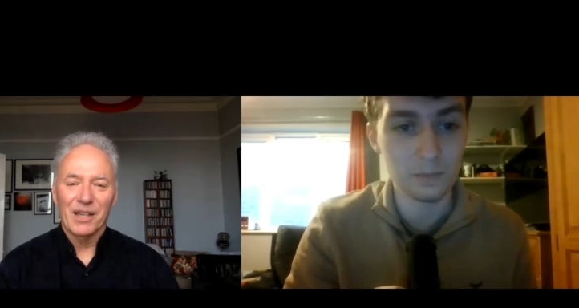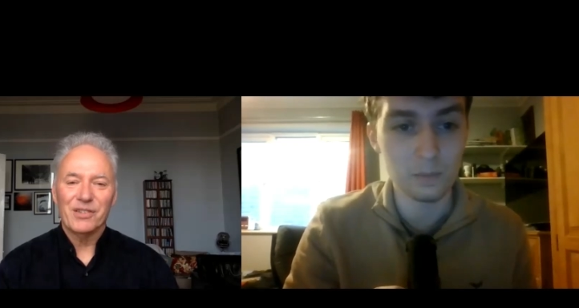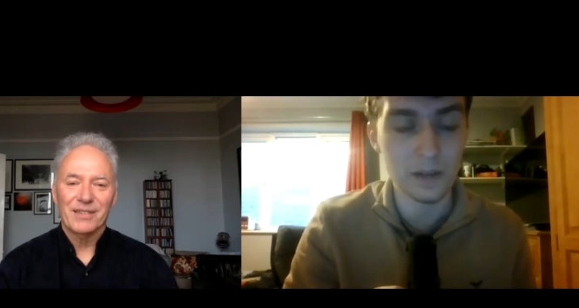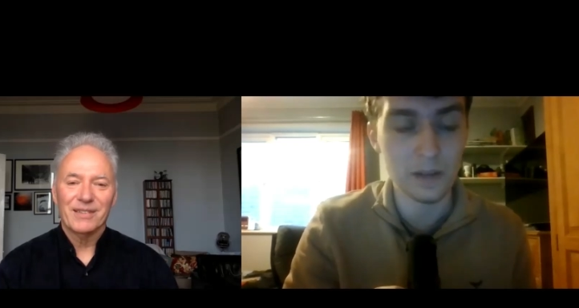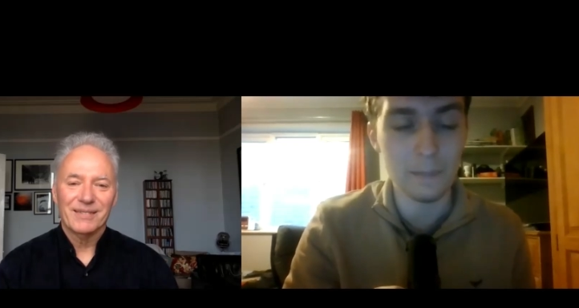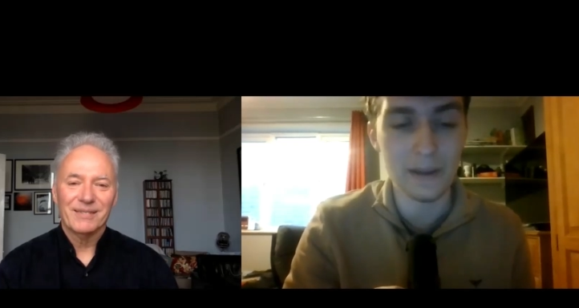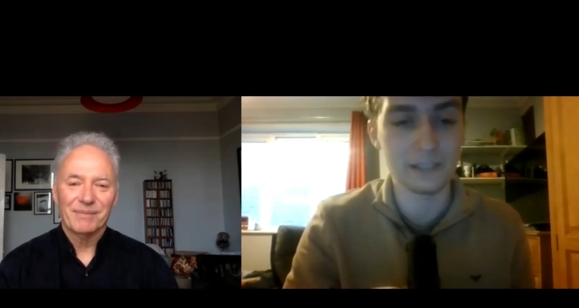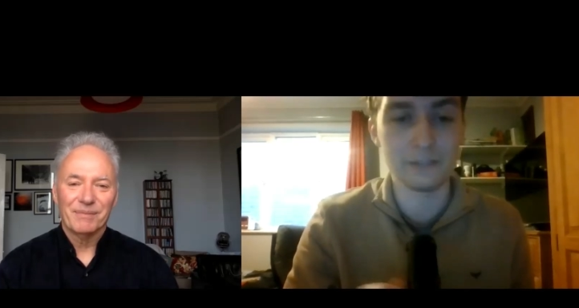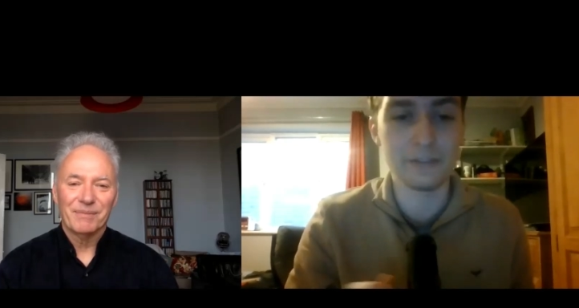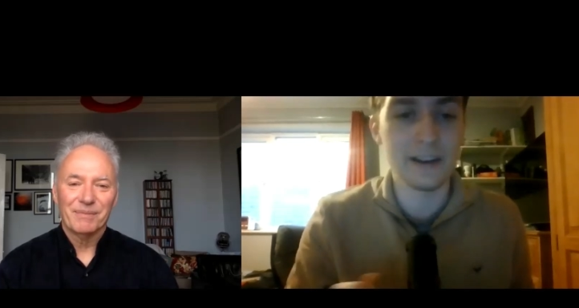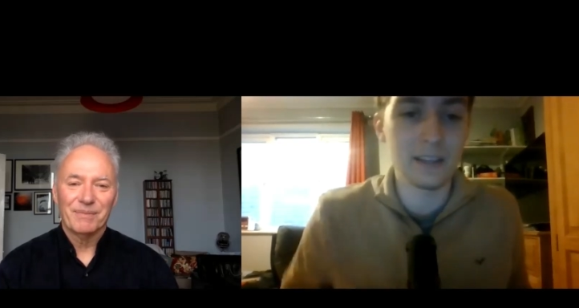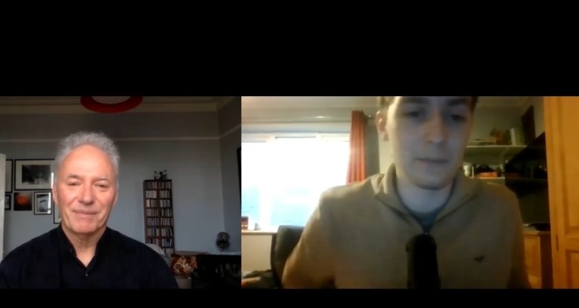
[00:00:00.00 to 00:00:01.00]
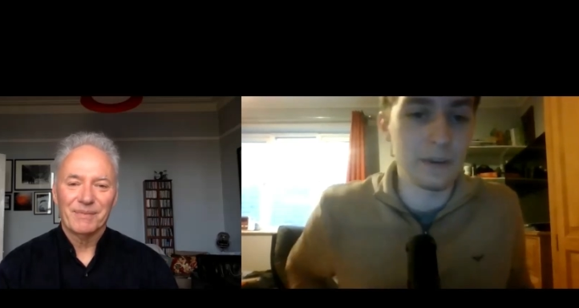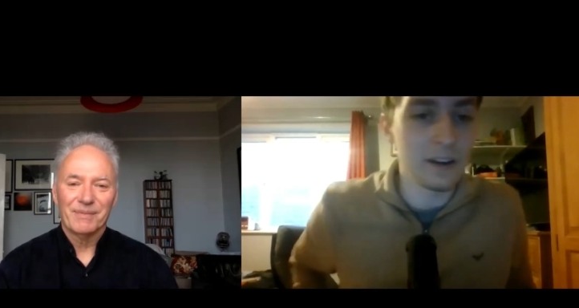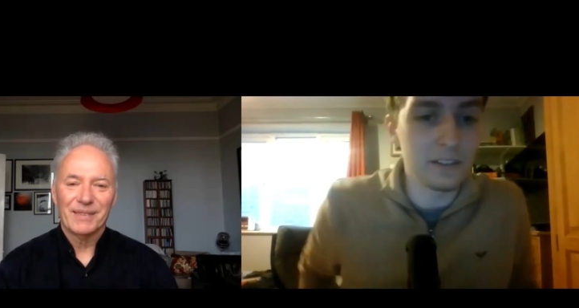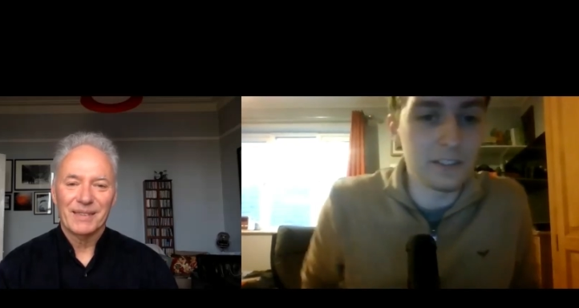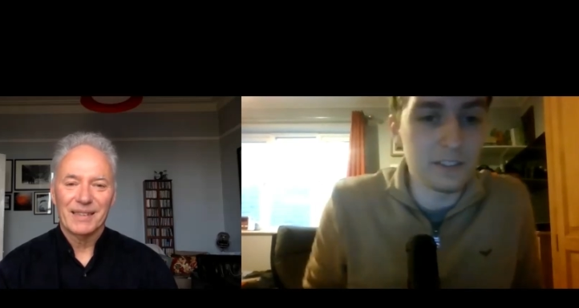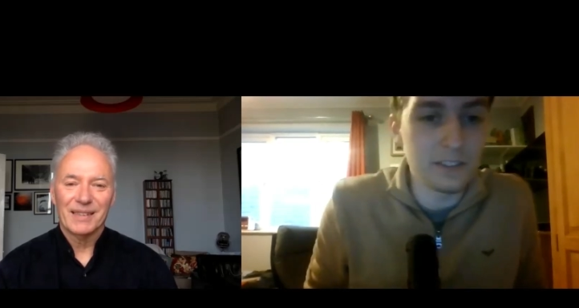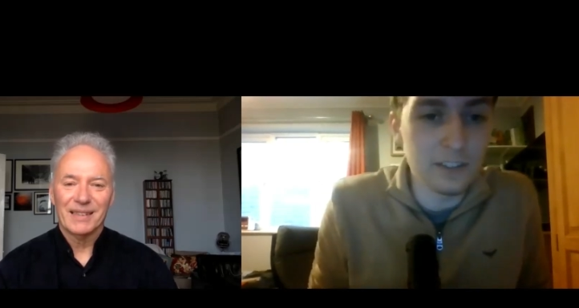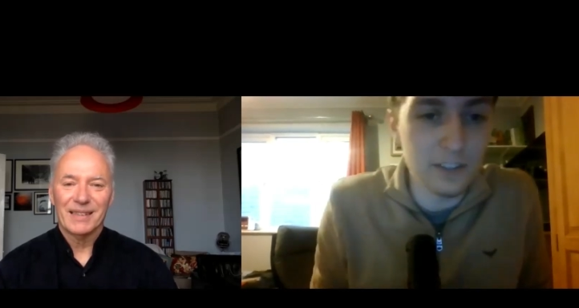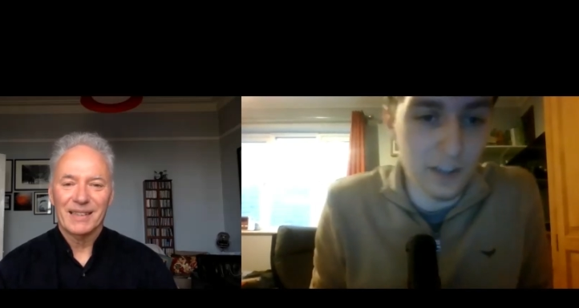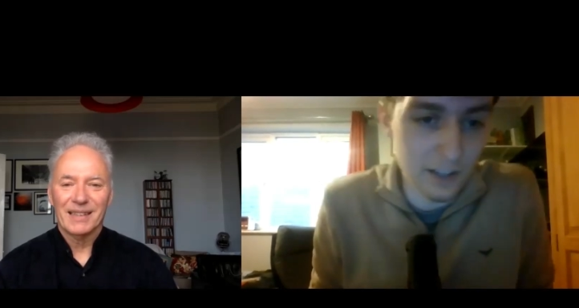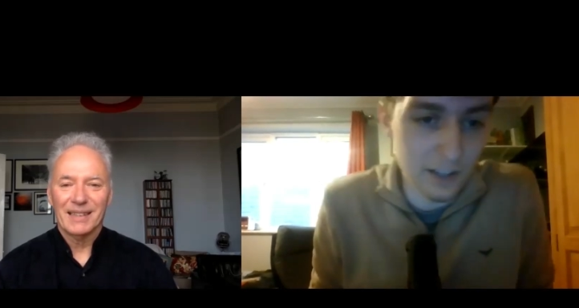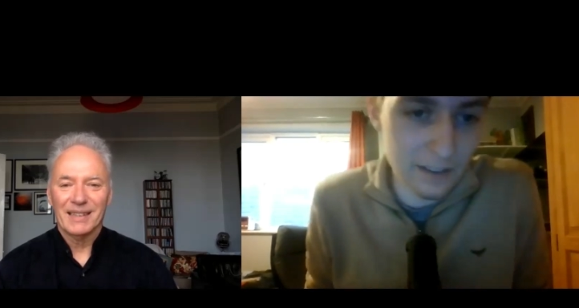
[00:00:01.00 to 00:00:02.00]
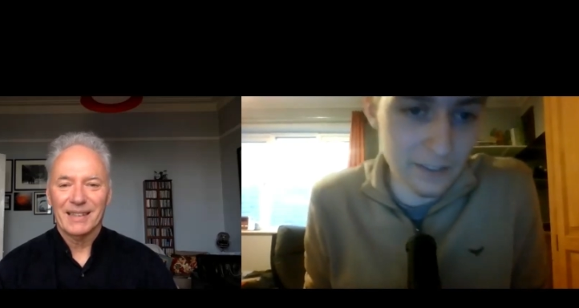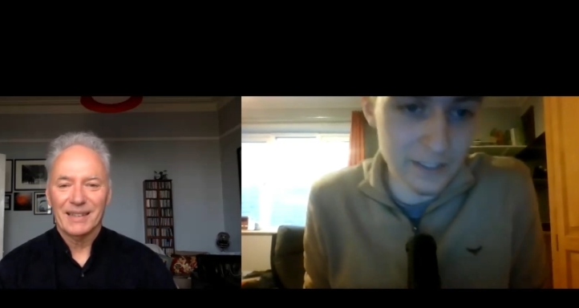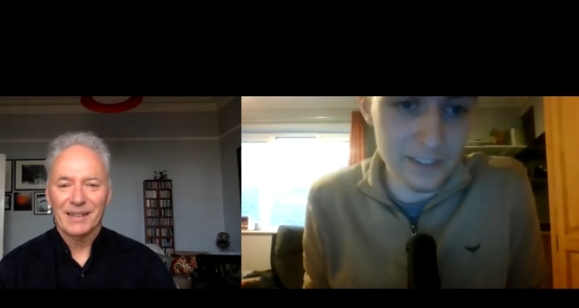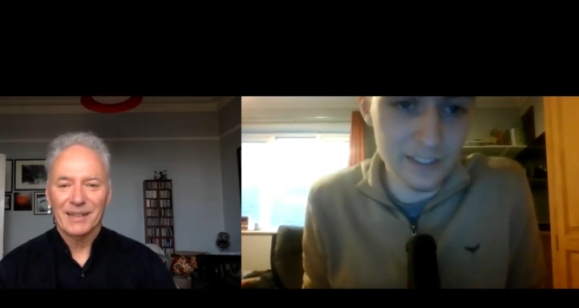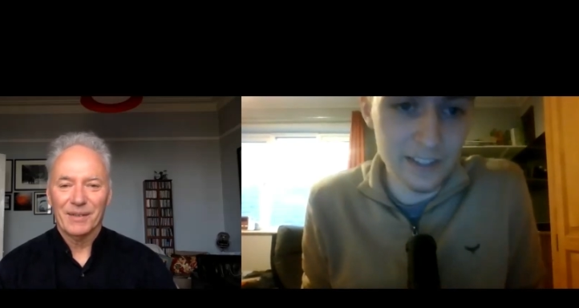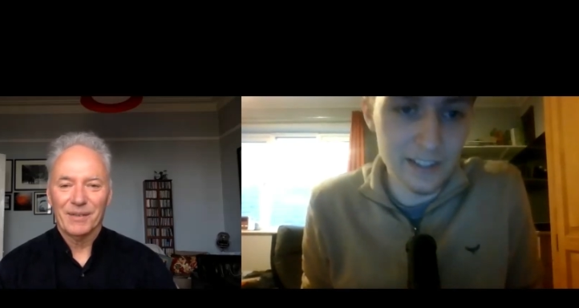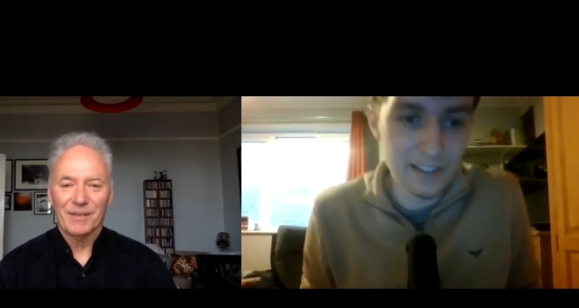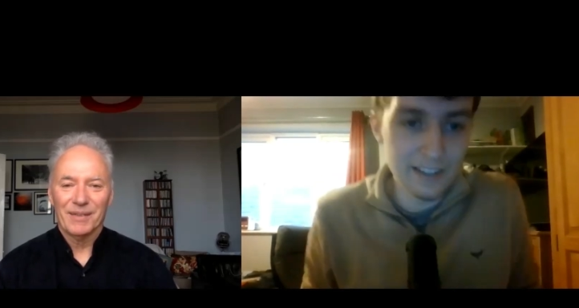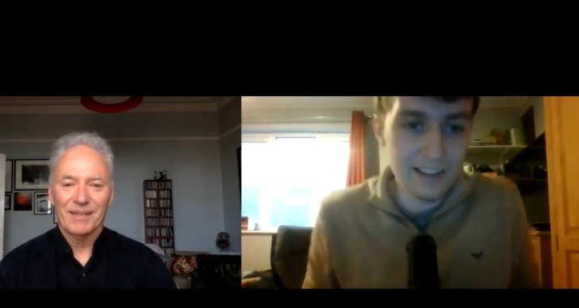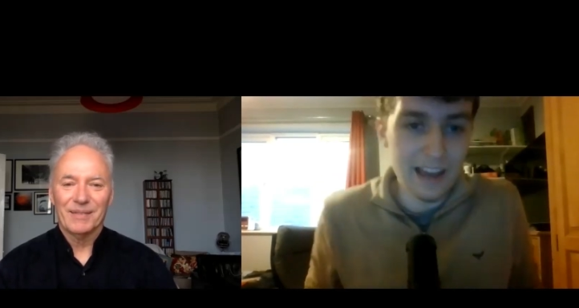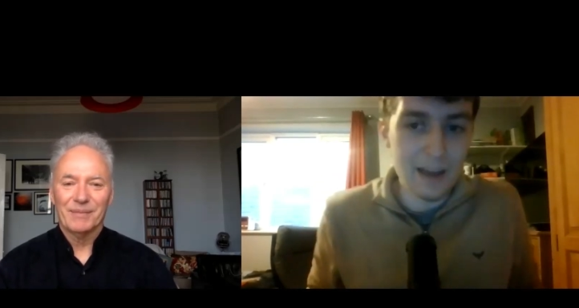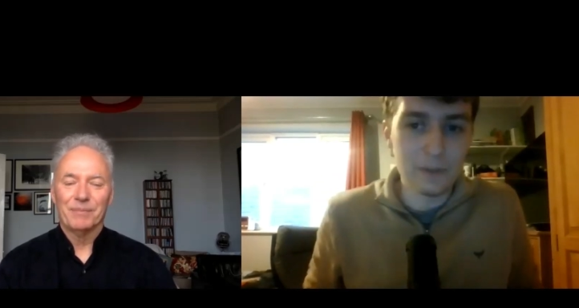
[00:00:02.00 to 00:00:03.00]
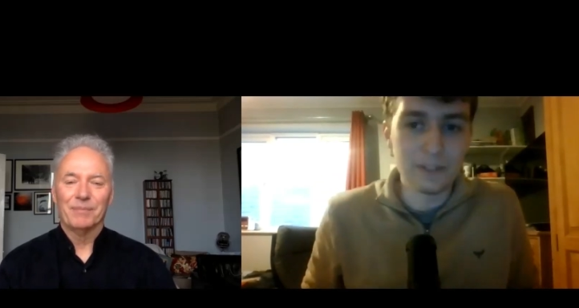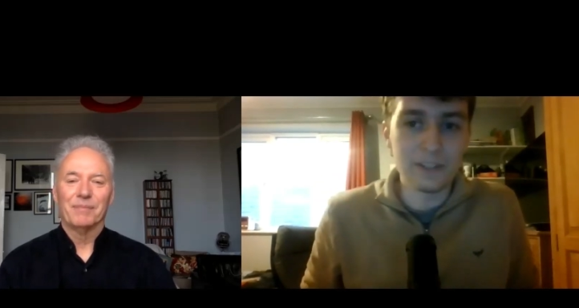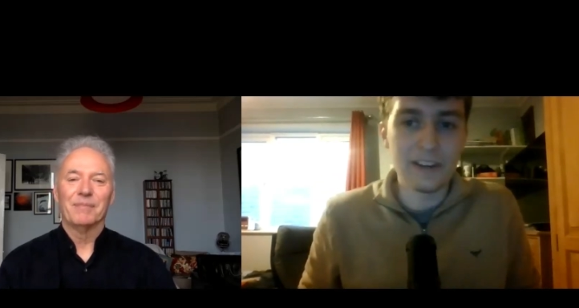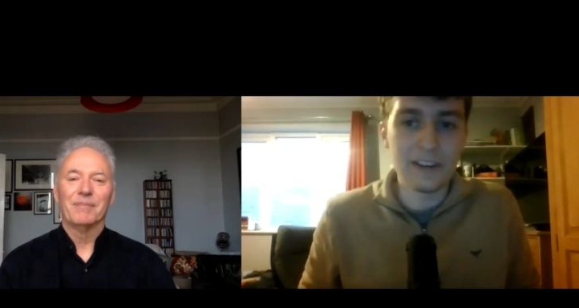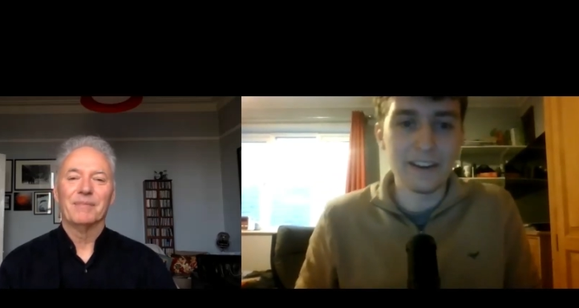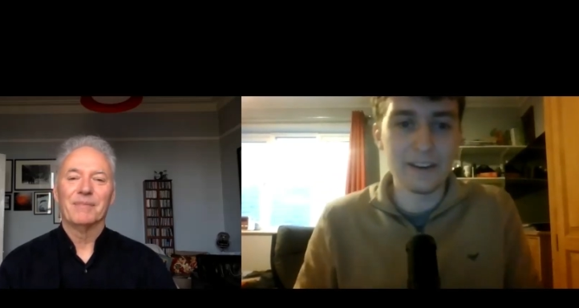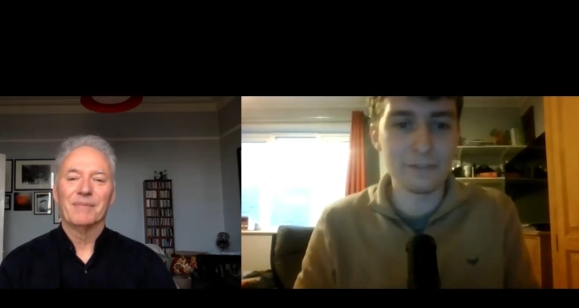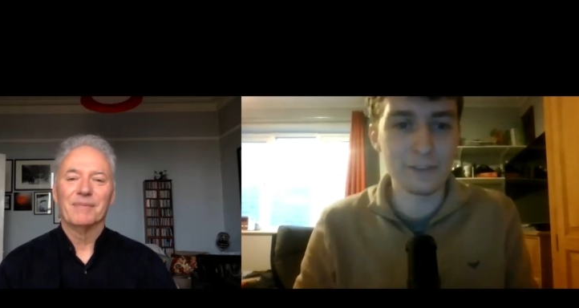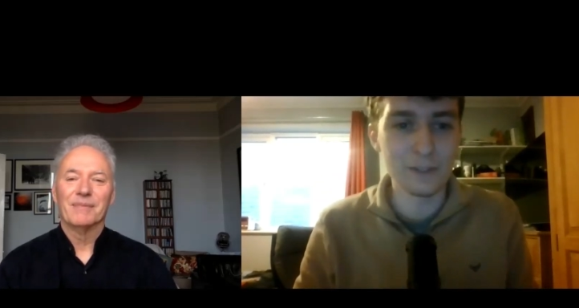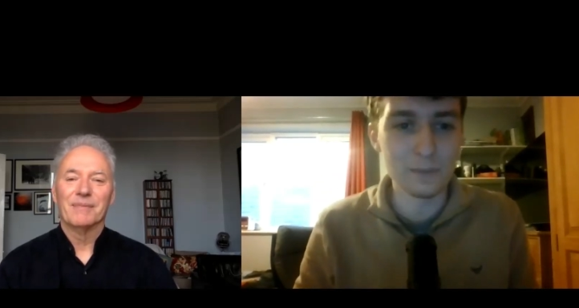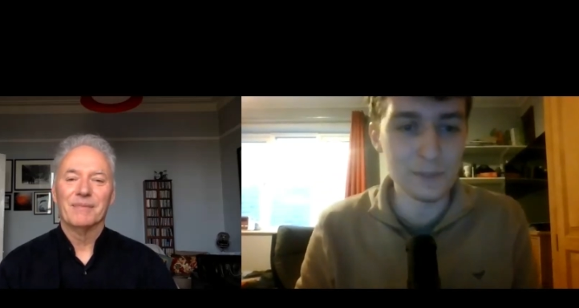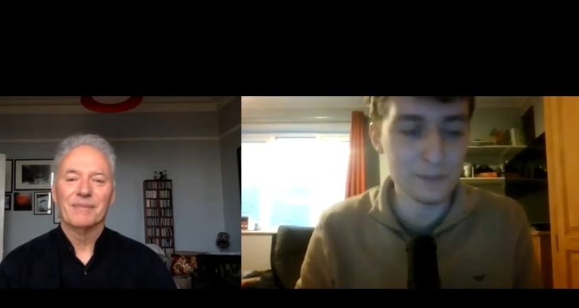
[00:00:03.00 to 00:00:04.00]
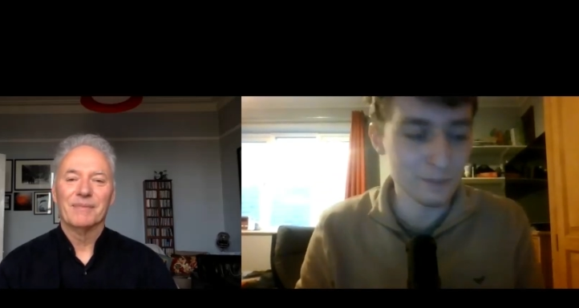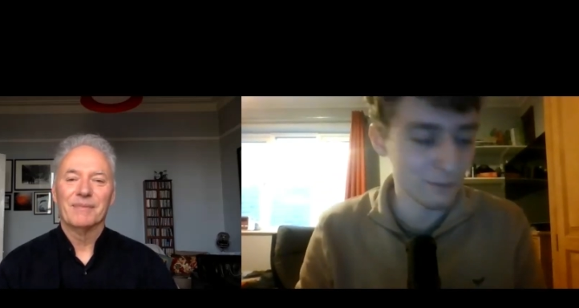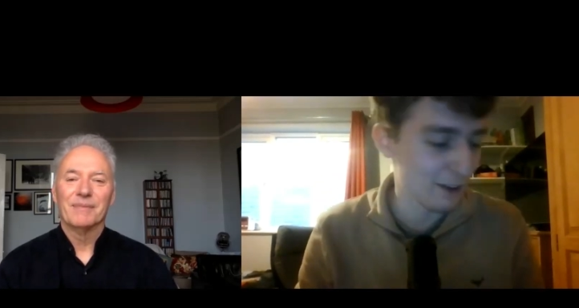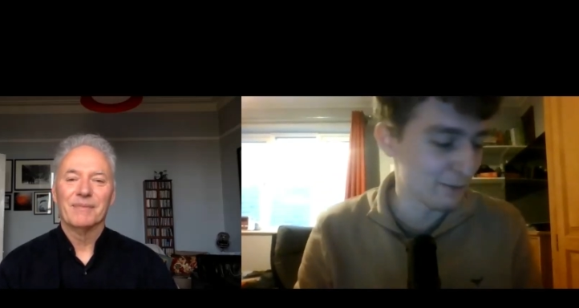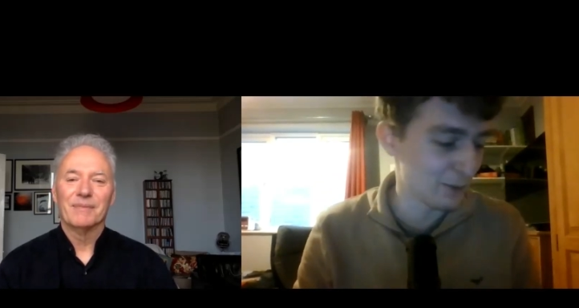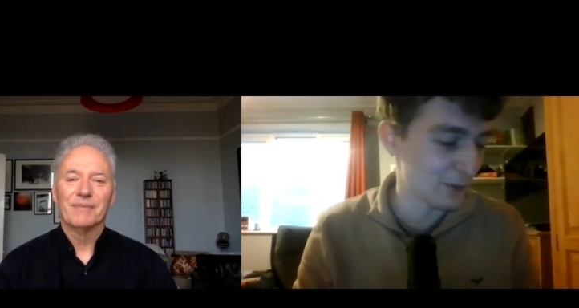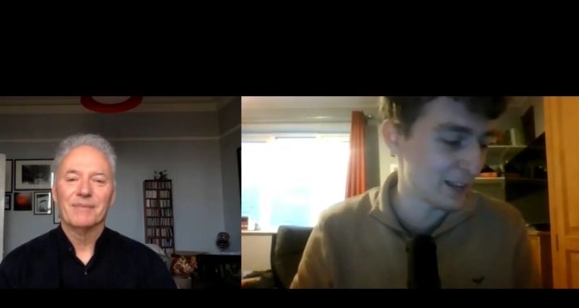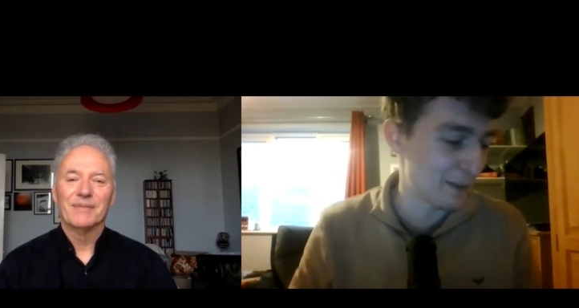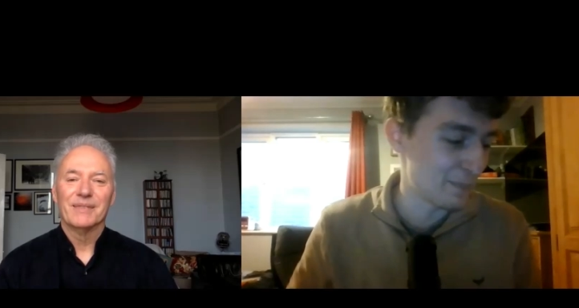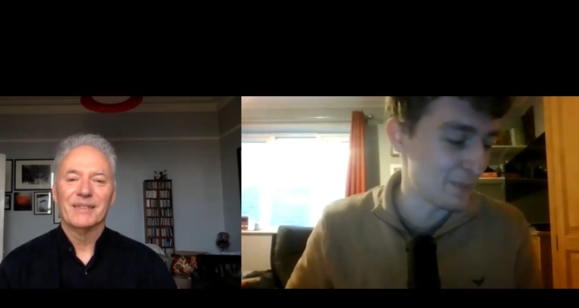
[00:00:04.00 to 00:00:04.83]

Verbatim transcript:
Speaker 1: been a massive factor behind the, the turnaround this happened at uh, Fulham's rival club.